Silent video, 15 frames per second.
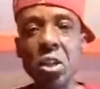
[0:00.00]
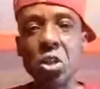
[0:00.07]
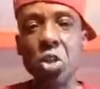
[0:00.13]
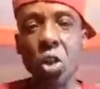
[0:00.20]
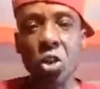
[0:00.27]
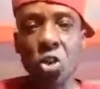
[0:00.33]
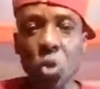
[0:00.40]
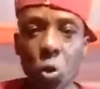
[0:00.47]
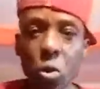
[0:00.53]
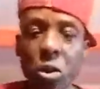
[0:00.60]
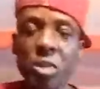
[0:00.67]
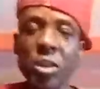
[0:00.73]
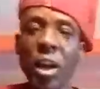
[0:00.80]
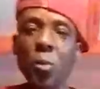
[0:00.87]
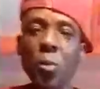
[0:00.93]
Just show the
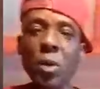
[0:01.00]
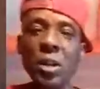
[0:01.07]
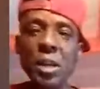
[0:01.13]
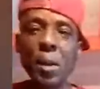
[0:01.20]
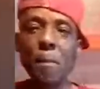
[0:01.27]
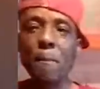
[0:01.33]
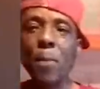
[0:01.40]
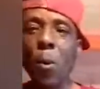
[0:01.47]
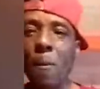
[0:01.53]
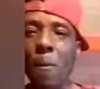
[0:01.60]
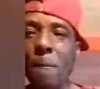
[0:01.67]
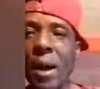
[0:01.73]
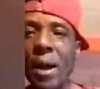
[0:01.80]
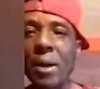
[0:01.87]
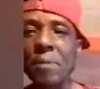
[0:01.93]
song when them
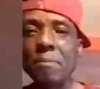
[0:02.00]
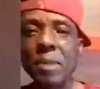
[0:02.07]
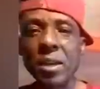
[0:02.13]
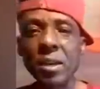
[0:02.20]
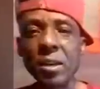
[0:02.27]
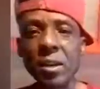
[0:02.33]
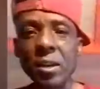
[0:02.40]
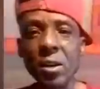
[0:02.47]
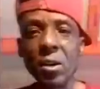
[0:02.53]
boom by B.